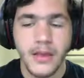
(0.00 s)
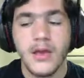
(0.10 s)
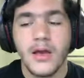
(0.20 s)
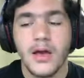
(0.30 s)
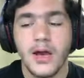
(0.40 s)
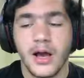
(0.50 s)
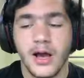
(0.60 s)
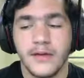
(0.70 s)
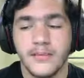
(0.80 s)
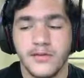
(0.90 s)

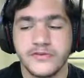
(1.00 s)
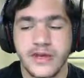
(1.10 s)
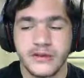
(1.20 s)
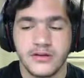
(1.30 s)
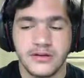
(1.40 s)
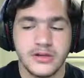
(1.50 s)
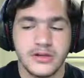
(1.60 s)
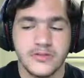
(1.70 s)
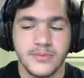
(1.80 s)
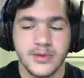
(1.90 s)
Moveset could
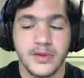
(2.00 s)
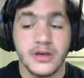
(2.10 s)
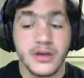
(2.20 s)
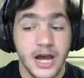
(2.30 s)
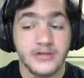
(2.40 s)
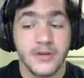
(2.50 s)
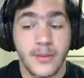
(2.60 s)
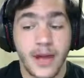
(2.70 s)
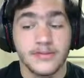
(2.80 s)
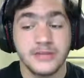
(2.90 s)
either be Hydro Pump,
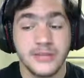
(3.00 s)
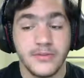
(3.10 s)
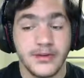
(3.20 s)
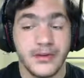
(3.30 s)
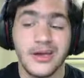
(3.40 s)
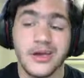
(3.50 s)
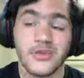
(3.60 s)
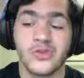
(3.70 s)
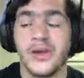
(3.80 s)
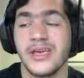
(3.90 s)
Ice Beam,
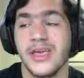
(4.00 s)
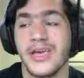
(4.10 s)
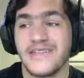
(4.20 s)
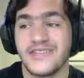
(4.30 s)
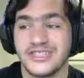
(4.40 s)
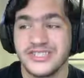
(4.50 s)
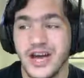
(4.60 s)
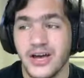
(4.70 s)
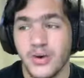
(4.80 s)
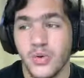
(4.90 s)
Earthquake, and
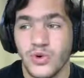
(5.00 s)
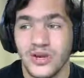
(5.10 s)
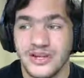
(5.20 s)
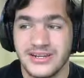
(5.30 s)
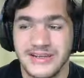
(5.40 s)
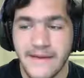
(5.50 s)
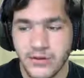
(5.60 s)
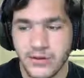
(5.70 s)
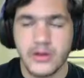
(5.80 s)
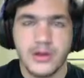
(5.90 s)
Facade, or
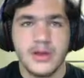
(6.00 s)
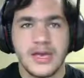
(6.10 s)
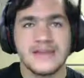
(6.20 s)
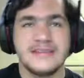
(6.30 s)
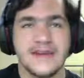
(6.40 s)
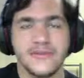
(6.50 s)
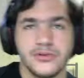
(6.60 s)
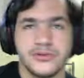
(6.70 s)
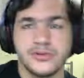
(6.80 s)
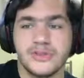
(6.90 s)
Endeavor.
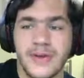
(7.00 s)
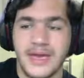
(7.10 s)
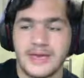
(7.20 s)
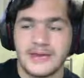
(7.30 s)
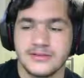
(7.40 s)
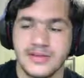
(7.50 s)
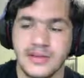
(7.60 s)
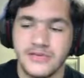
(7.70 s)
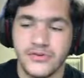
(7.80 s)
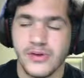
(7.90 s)
Endeavor depends.
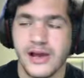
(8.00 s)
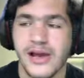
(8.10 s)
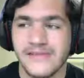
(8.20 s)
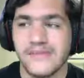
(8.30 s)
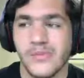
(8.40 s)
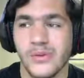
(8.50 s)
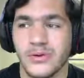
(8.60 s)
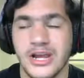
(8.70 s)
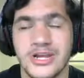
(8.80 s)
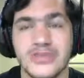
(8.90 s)
If you have more
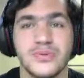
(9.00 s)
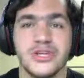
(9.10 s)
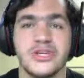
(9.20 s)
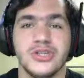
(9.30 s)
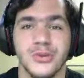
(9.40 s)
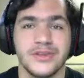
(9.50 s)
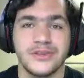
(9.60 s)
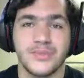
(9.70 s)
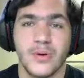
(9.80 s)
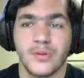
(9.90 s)
HP, you don't want
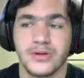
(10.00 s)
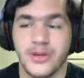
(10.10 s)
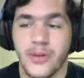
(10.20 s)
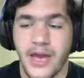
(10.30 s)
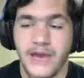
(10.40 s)
this Pokemon to have